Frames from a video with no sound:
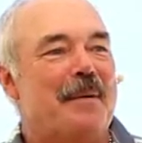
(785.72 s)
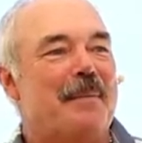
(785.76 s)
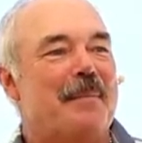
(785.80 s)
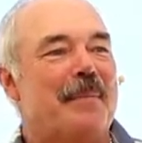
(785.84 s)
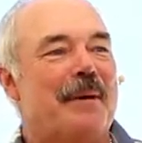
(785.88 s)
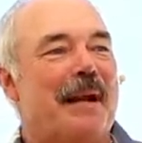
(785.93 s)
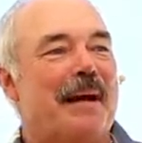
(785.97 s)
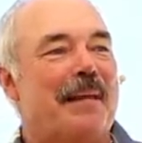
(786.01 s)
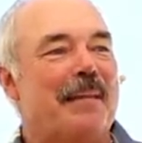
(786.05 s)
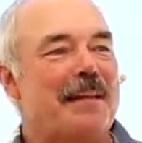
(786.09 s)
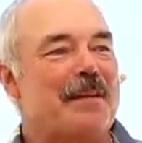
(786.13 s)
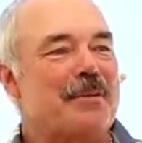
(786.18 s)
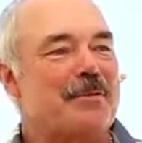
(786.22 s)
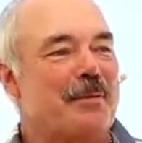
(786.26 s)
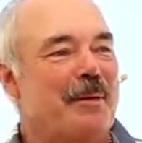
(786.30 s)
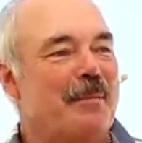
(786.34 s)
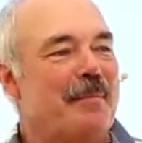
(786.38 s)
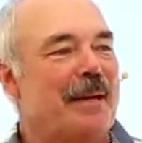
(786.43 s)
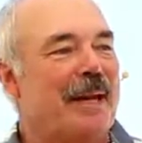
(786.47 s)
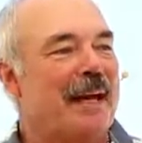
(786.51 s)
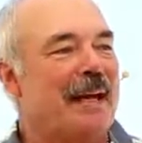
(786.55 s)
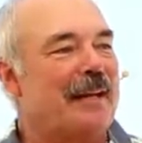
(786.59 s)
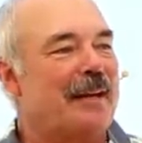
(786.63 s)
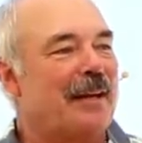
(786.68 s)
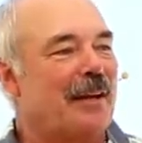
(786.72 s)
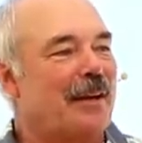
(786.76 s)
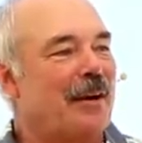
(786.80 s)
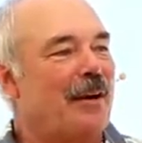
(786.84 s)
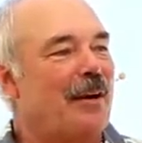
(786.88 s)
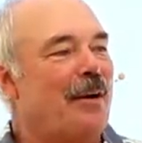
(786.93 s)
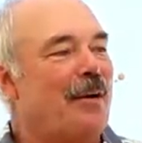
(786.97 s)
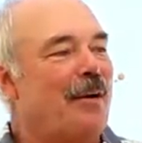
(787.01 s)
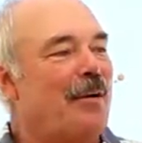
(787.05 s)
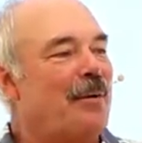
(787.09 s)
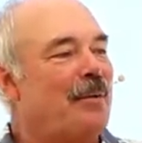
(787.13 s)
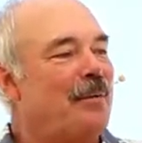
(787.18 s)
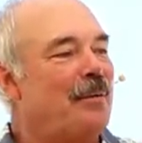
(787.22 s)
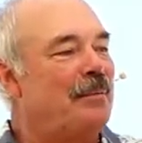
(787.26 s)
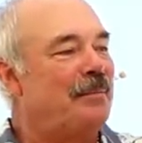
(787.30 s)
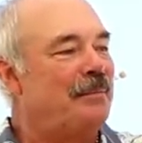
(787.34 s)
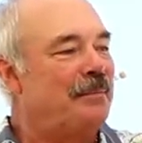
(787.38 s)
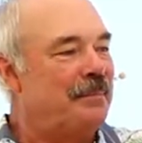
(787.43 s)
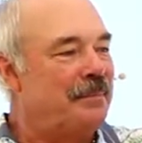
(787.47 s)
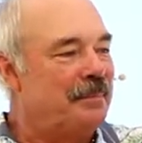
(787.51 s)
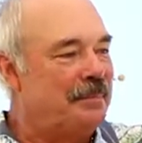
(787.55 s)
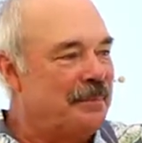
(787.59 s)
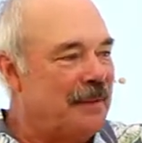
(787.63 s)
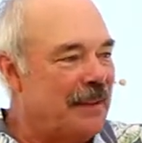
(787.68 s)
But now this woman had to go
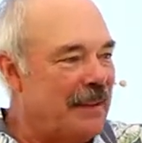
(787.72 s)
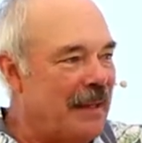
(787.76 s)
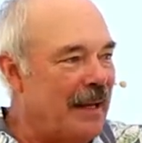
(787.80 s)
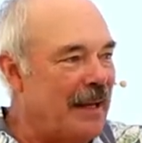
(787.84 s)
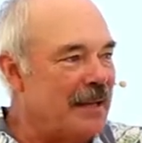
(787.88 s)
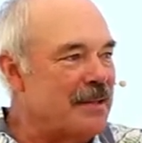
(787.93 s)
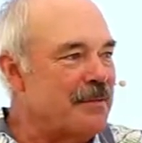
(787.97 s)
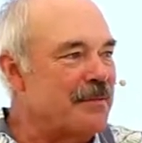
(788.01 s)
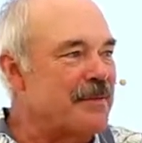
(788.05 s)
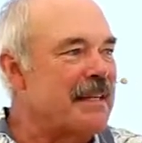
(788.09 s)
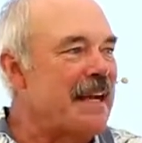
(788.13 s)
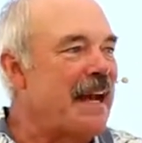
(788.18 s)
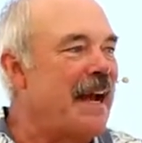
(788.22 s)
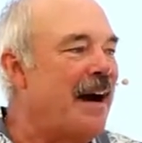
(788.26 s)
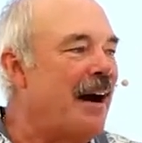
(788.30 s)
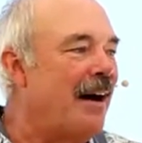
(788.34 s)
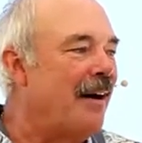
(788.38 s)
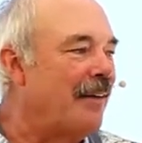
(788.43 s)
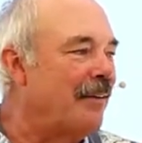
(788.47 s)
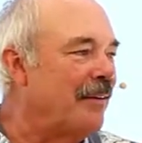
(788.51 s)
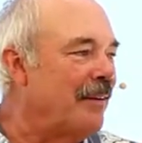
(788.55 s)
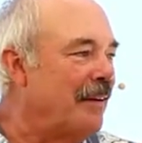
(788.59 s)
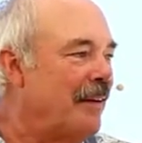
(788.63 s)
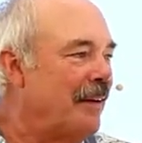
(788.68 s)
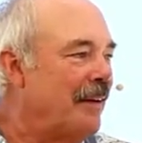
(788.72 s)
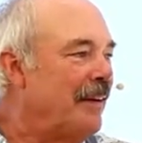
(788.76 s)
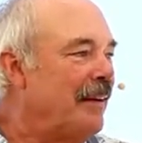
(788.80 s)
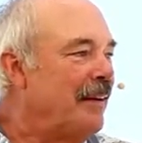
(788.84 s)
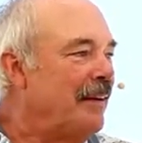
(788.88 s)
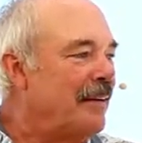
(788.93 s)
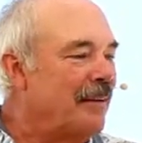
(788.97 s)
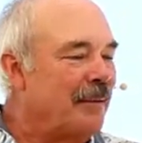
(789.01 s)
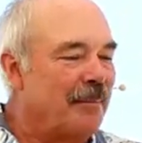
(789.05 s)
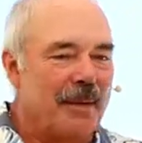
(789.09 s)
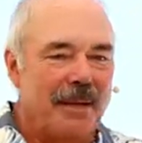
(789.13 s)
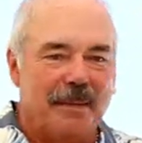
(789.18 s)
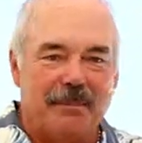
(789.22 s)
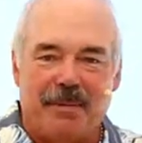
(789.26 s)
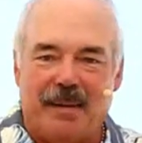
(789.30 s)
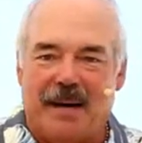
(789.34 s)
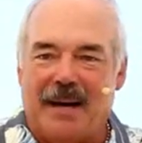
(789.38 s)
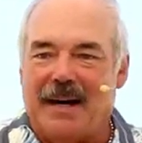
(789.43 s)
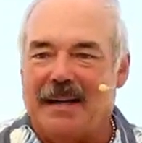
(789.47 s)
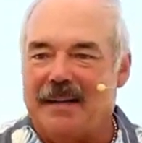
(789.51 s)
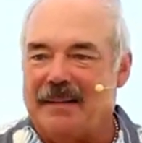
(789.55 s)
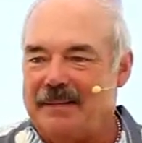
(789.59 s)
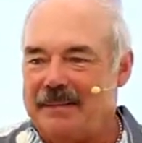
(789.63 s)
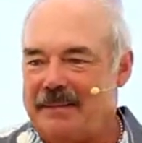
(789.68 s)
to the edge of town, big
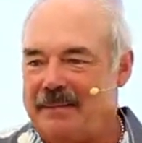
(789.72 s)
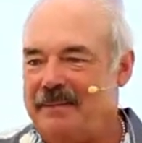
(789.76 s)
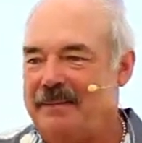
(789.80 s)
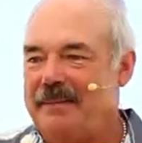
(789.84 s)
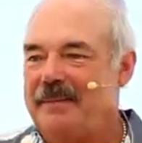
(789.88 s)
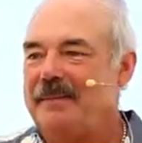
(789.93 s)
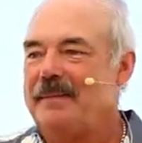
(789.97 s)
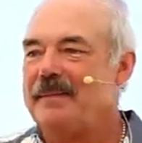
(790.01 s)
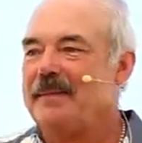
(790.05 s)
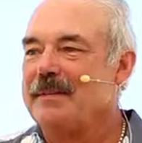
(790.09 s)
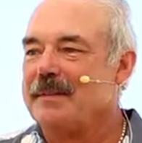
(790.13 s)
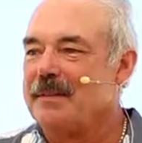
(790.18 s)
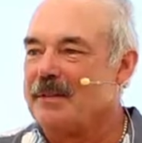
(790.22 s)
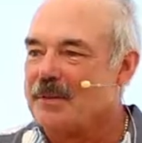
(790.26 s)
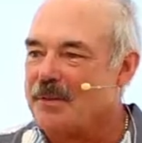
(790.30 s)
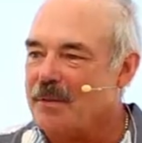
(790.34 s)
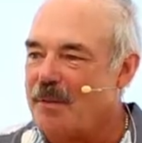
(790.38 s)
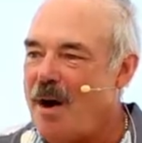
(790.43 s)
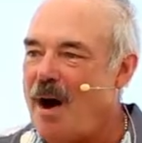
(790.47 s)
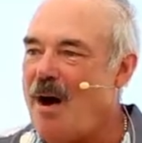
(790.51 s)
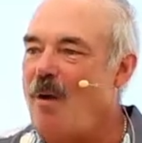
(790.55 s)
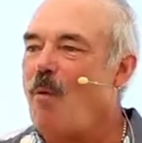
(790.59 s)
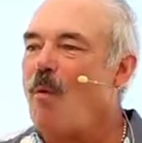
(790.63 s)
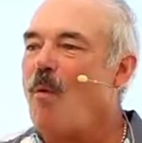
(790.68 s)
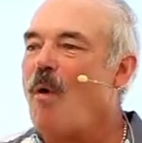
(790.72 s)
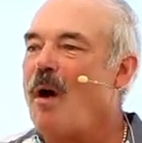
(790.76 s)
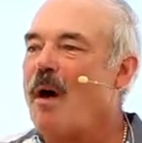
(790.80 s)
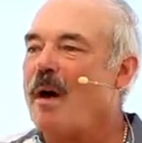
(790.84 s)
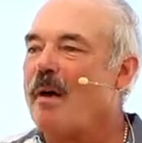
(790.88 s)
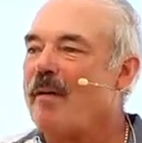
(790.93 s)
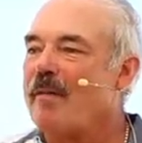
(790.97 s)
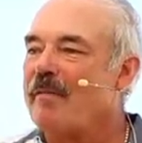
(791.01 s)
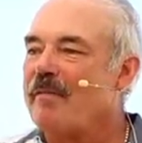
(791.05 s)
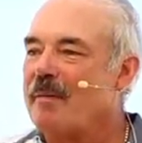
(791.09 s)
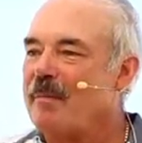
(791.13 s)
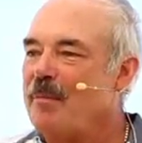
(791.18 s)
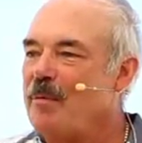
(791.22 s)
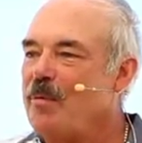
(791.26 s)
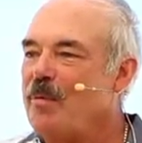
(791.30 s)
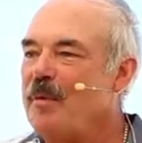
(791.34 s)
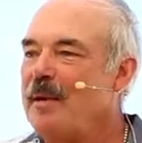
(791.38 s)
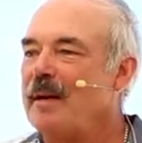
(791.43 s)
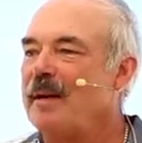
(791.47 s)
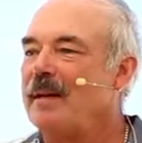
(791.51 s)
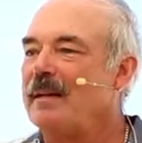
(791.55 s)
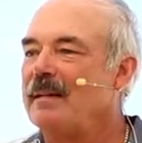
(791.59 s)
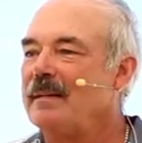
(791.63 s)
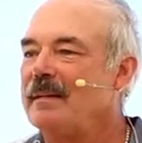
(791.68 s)
pot, draw water from the
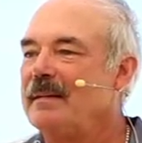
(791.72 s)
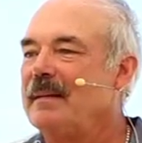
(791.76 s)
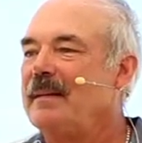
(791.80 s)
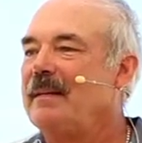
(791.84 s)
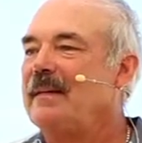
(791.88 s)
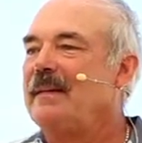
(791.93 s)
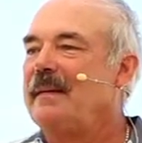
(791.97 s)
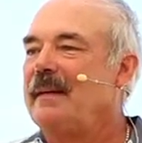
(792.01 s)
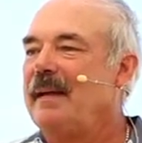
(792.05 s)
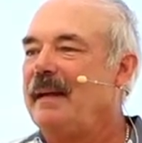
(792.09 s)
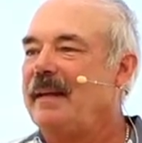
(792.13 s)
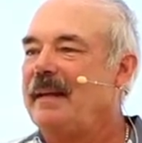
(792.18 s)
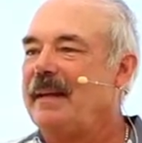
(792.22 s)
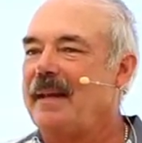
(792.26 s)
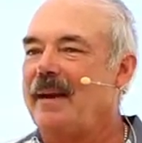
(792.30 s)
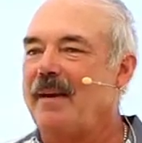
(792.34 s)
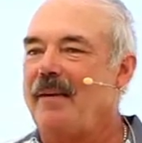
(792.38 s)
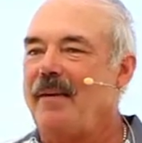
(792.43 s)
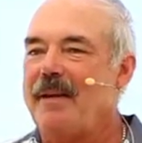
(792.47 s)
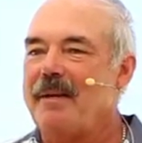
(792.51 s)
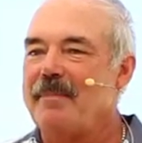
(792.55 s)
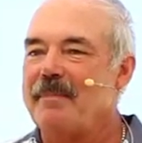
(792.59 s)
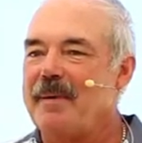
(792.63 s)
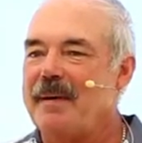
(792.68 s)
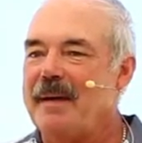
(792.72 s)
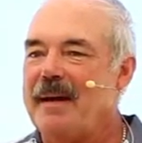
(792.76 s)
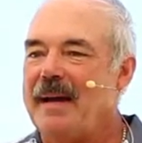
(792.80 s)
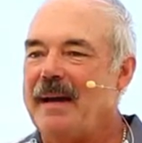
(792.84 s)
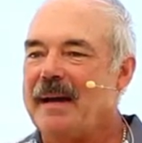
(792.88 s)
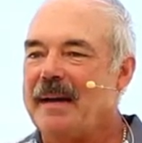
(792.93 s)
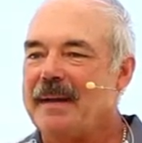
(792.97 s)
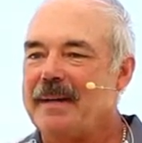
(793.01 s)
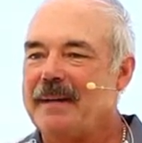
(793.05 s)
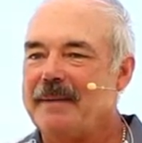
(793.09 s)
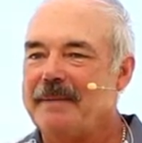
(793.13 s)
well, and carry it back.